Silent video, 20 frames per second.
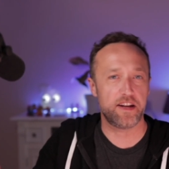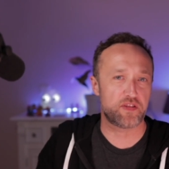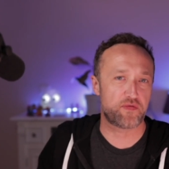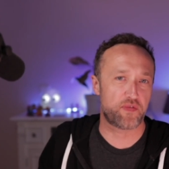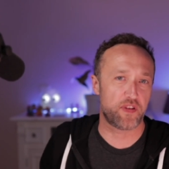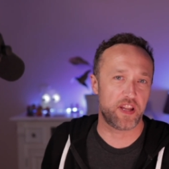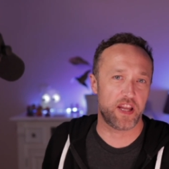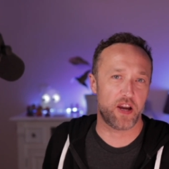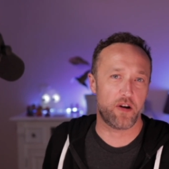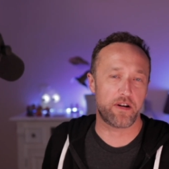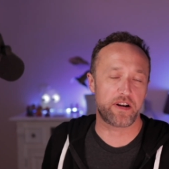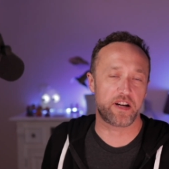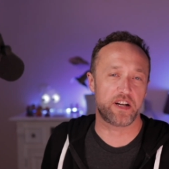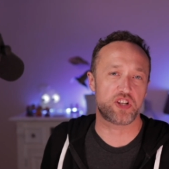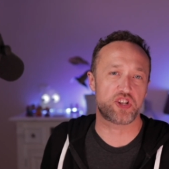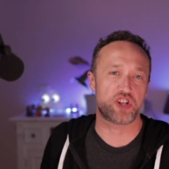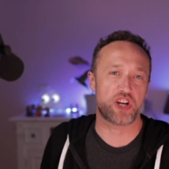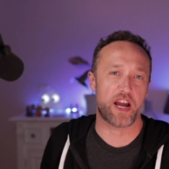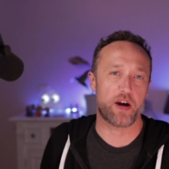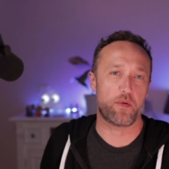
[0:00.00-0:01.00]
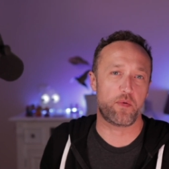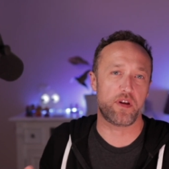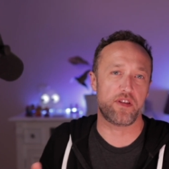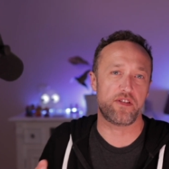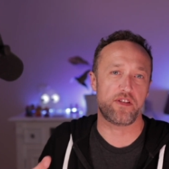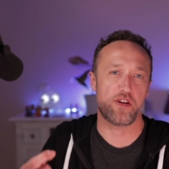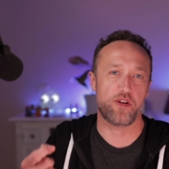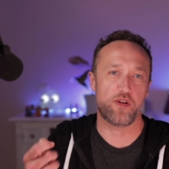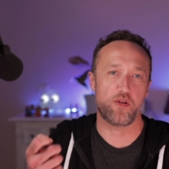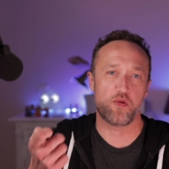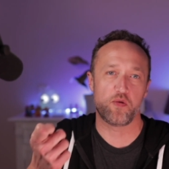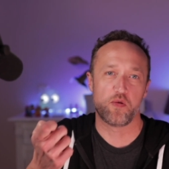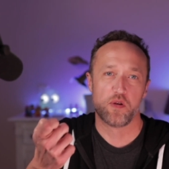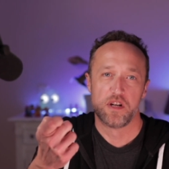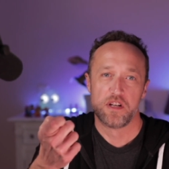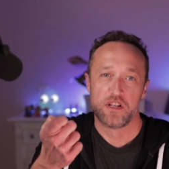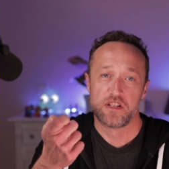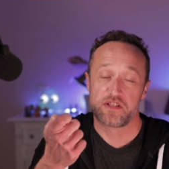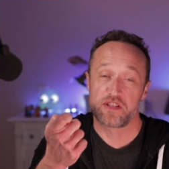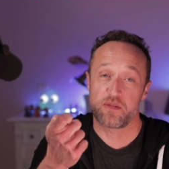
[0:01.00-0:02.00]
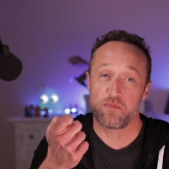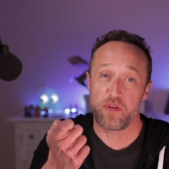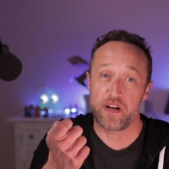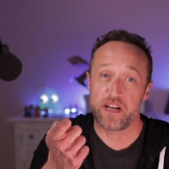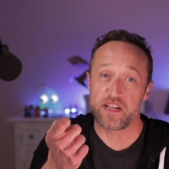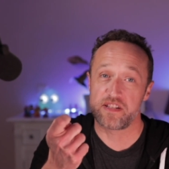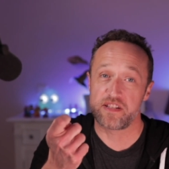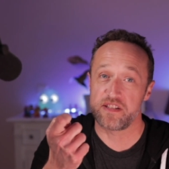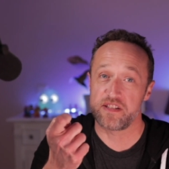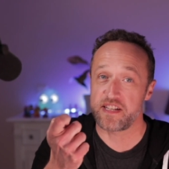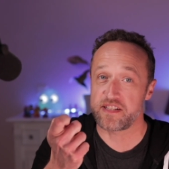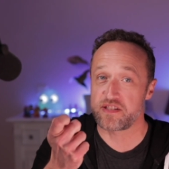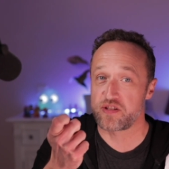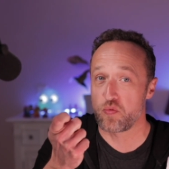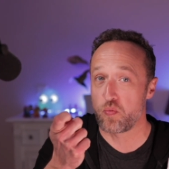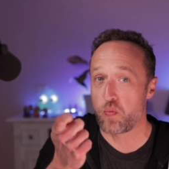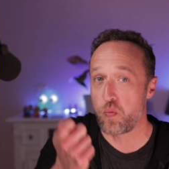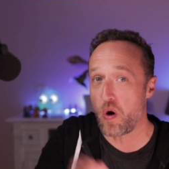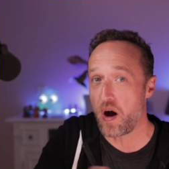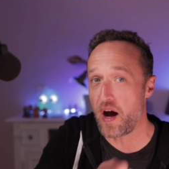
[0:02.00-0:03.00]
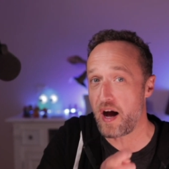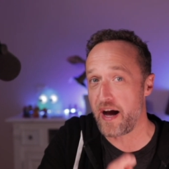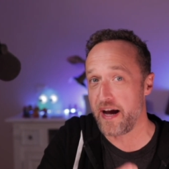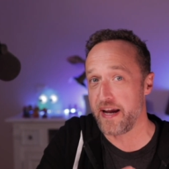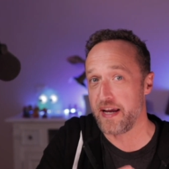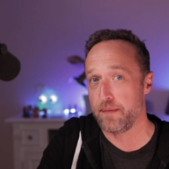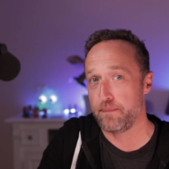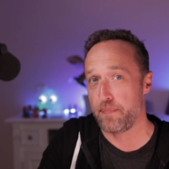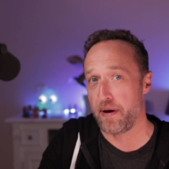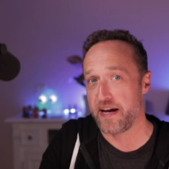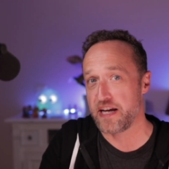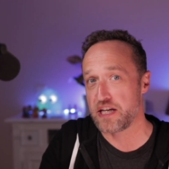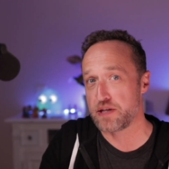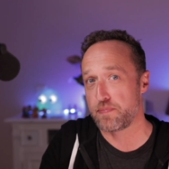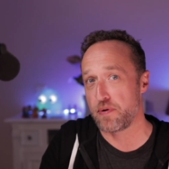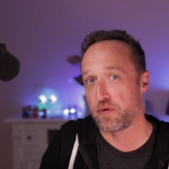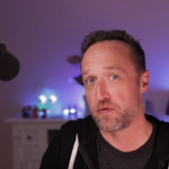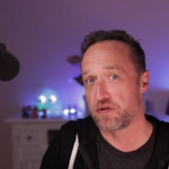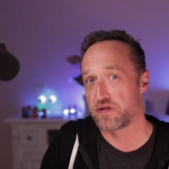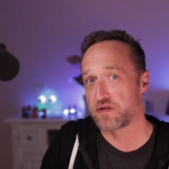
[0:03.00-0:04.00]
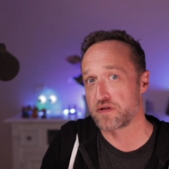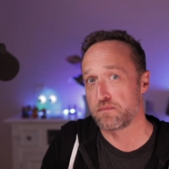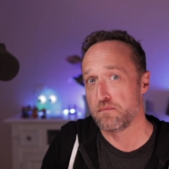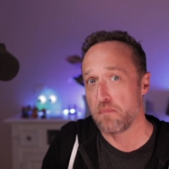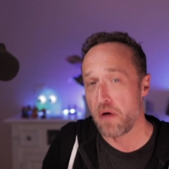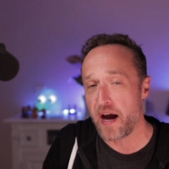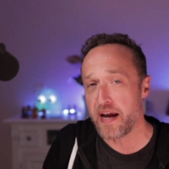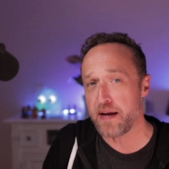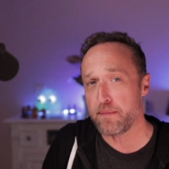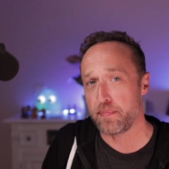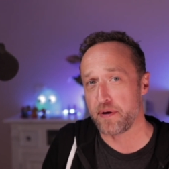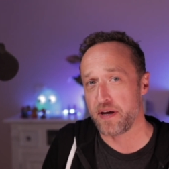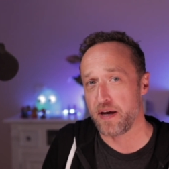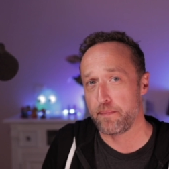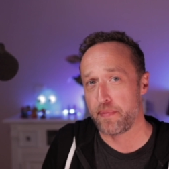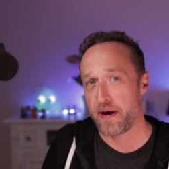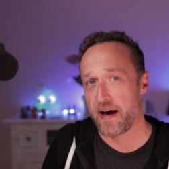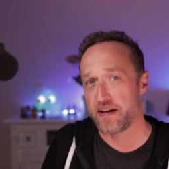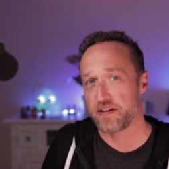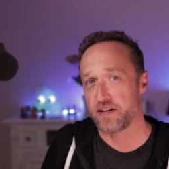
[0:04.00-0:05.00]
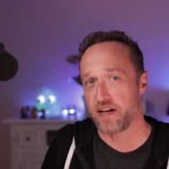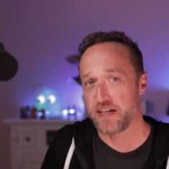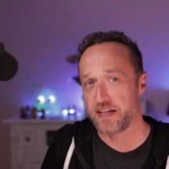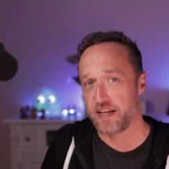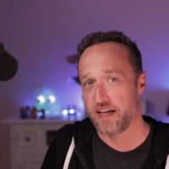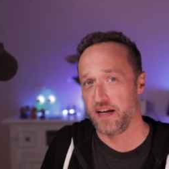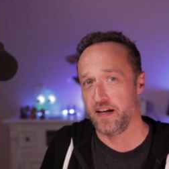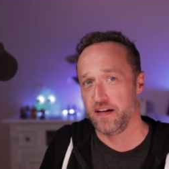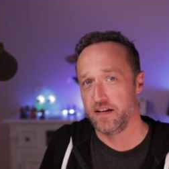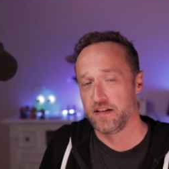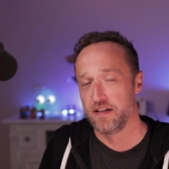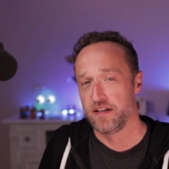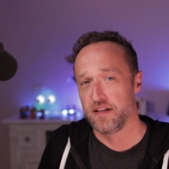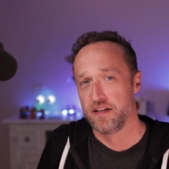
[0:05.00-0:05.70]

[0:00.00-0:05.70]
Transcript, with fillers: this video, I'm going to share with you some reasons as to why page builders might be a bad idea,